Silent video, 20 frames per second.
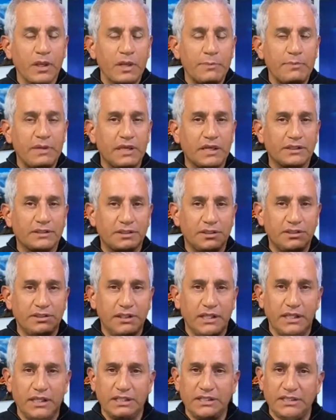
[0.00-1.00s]
because the
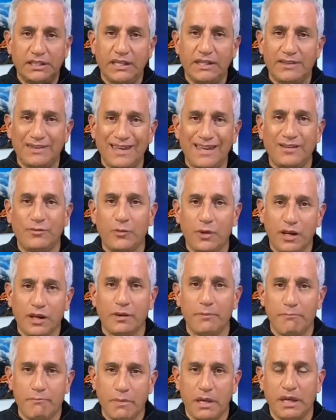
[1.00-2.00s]
CDC then
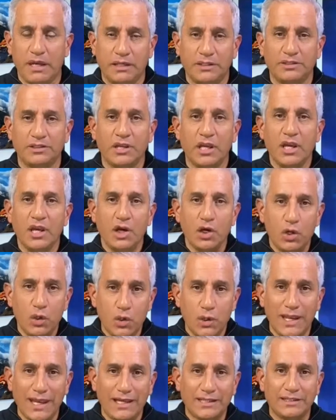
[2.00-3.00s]
recommends who
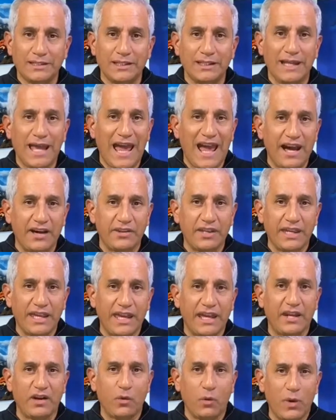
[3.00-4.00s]
gets it, how they
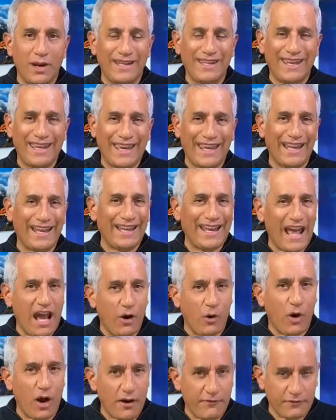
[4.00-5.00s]
get it, when they get it, and
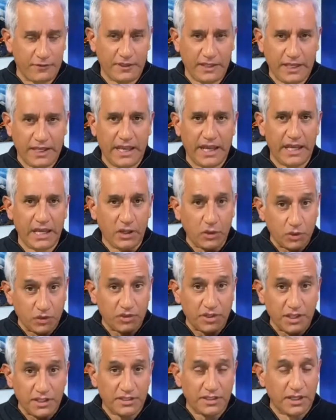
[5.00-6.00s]
how often they get it. Those
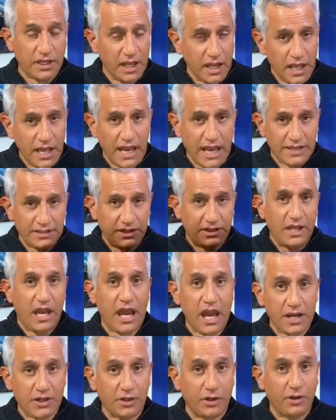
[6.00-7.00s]
things that, as a
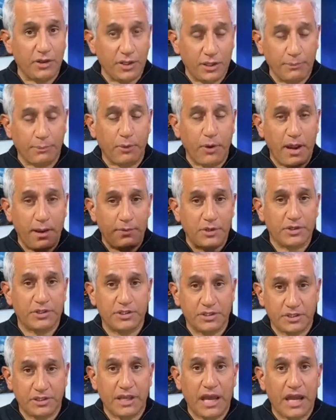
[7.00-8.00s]
doctor, the parameters
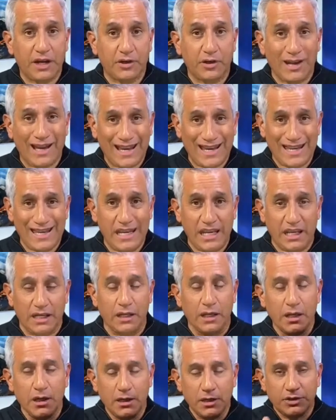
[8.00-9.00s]
as a doctor, I need.
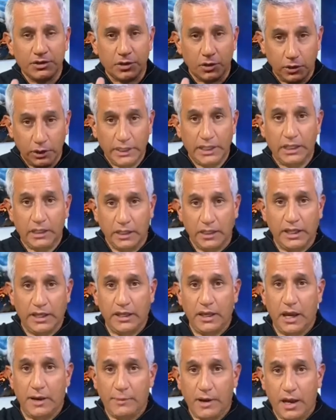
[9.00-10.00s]
So legally,
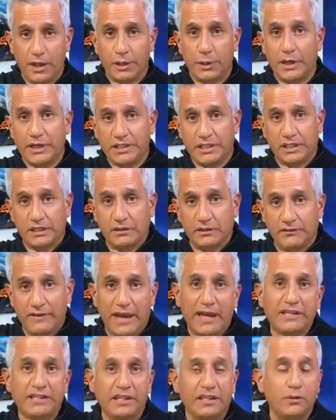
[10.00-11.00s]
I'm authorized to get the
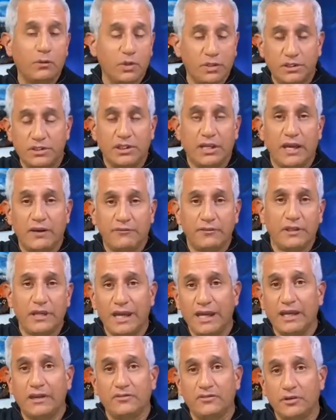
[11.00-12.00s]
vaccine once the
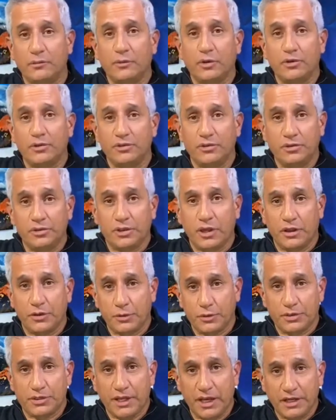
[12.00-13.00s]
FDA gives the emergency use
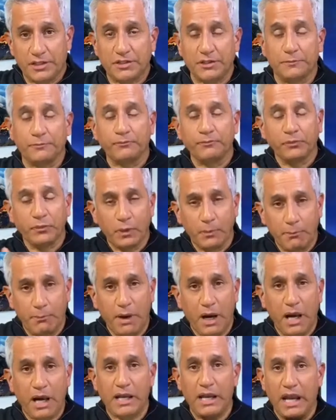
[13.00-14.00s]
authorization.
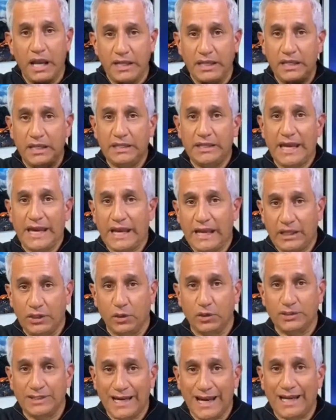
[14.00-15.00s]
But I need
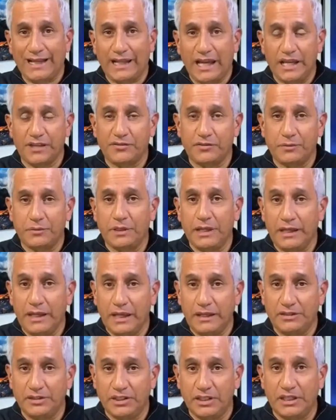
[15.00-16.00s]
those guidelines from the
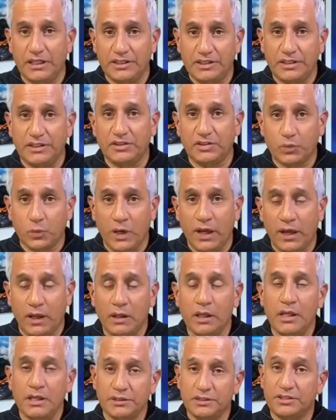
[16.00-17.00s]
CDC as
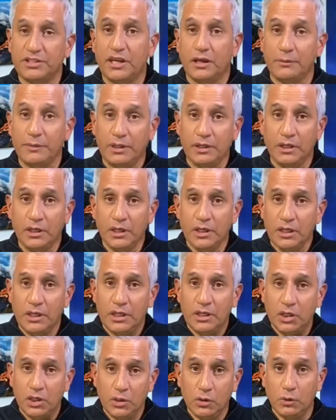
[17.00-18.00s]
well to tell me
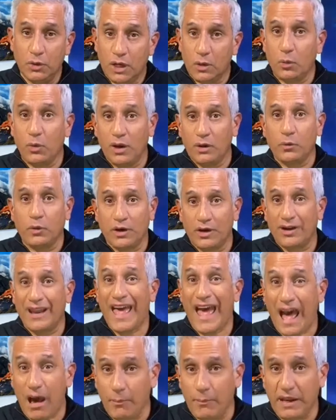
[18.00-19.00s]
who, what, when, where, and
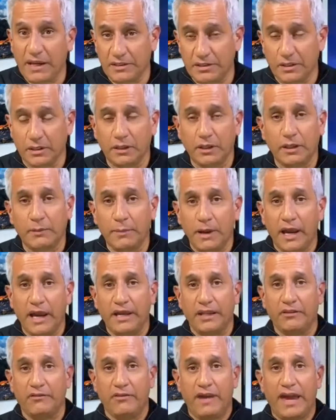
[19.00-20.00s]
how, basically,
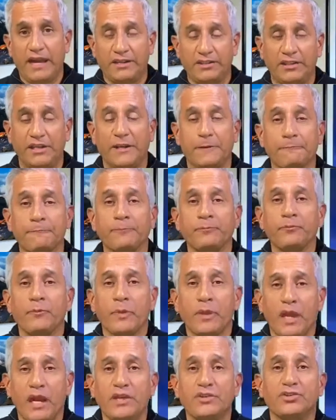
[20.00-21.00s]
behind the vaccine.
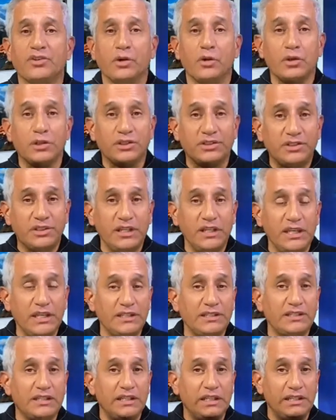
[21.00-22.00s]
And so the
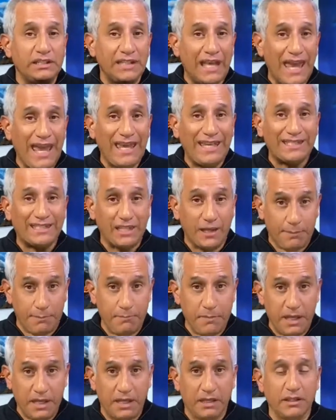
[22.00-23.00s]
CDC's ACEP
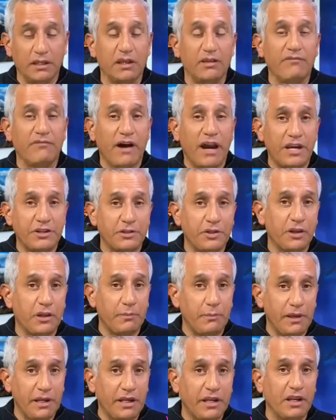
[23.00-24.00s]
meeting, the Advisory
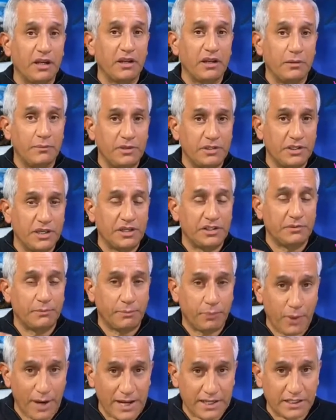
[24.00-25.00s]
Committee on Immunization
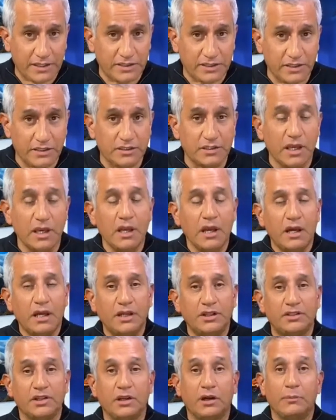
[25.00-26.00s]
Practices,
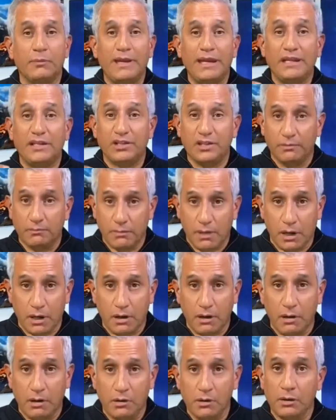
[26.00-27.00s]
is going to meet
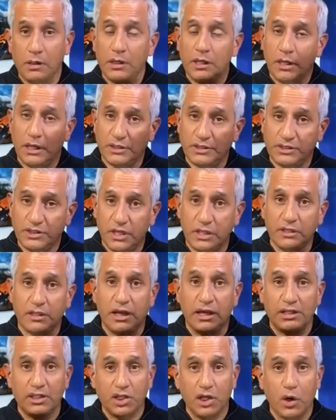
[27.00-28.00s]
tomorrow and Sunday
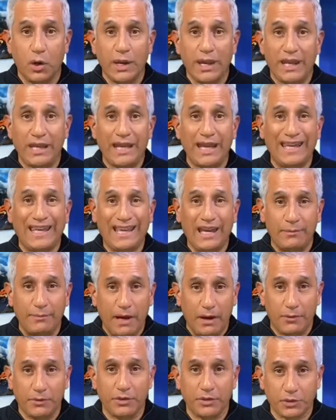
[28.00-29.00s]
to go ahead and come
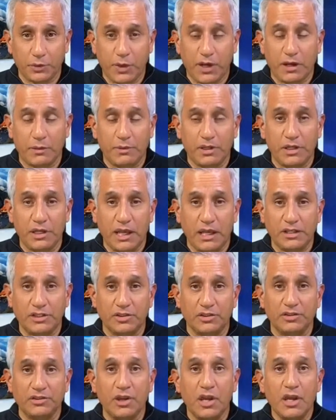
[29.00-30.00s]
out with those
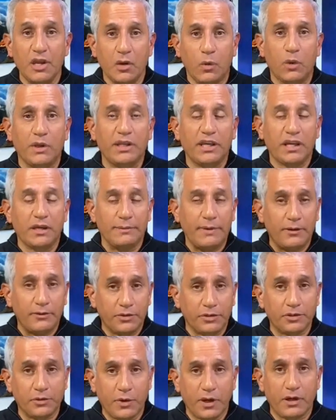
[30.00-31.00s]
recommendations. When they come out with
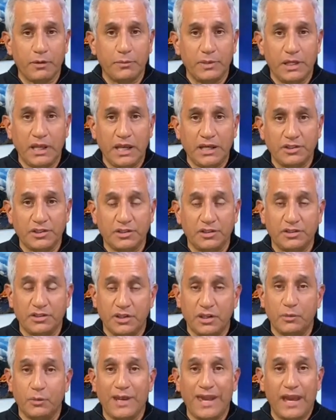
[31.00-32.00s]
those recommendations,
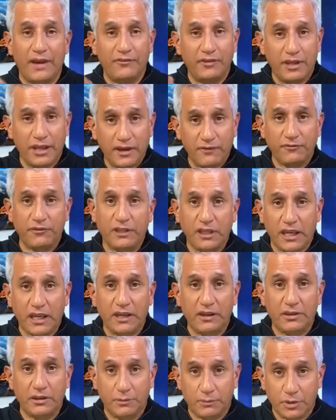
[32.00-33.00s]
then we have the
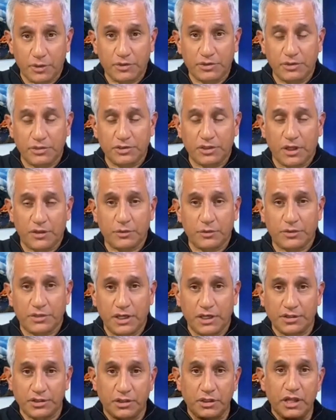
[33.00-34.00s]
FDA, the emergency use
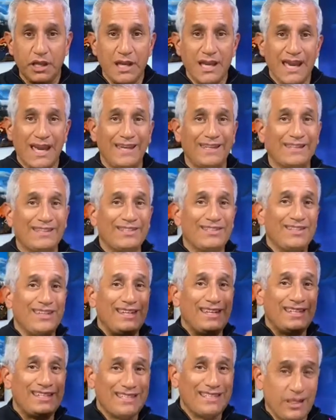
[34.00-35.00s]
authorization, and the
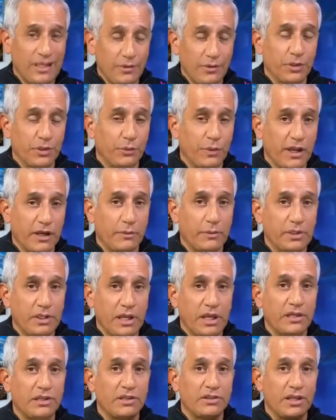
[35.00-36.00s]
CDC with the
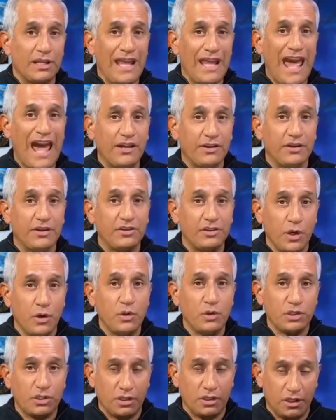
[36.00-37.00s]
recommendations on how to
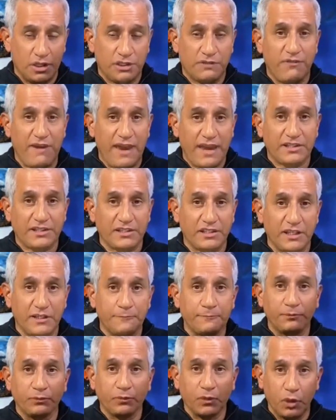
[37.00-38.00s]
dose this
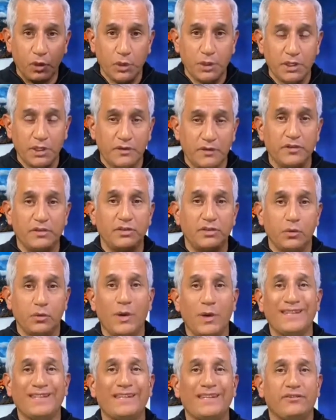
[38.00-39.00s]
vaccine, who to give it to,
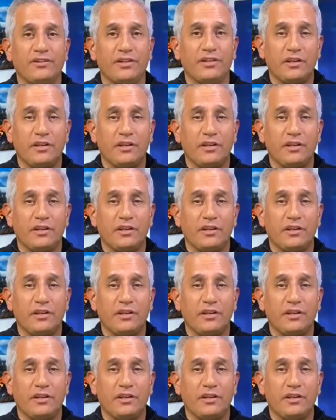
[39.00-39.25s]
when to give it to